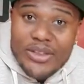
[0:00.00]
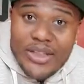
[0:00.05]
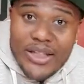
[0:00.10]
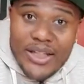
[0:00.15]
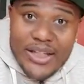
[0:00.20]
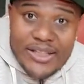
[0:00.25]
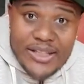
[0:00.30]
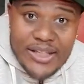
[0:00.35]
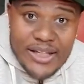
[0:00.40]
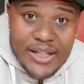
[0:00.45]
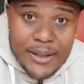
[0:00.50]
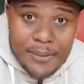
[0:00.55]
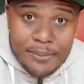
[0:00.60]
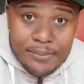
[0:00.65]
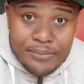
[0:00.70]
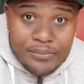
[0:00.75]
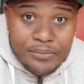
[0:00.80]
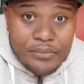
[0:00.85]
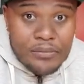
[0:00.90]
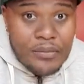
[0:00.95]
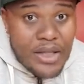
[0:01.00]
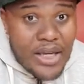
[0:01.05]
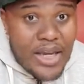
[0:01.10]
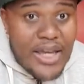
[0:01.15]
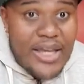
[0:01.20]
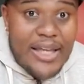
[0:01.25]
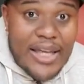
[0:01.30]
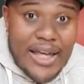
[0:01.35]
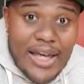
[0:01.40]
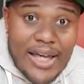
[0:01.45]
City team.
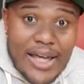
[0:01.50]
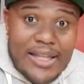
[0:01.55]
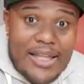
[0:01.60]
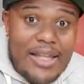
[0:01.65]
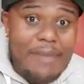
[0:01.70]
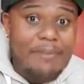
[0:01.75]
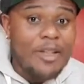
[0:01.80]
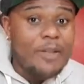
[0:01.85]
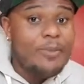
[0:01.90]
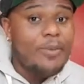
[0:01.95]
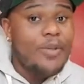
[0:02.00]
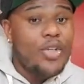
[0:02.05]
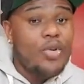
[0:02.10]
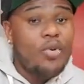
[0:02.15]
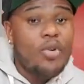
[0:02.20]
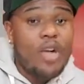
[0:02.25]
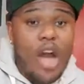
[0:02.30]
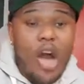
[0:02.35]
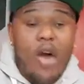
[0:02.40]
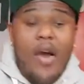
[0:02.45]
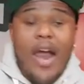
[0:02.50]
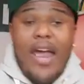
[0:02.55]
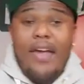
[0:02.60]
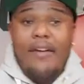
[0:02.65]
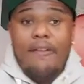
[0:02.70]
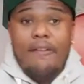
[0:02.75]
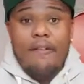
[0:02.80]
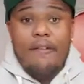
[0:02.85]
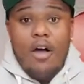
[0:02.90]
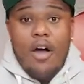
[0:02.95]
And he must be doing all right.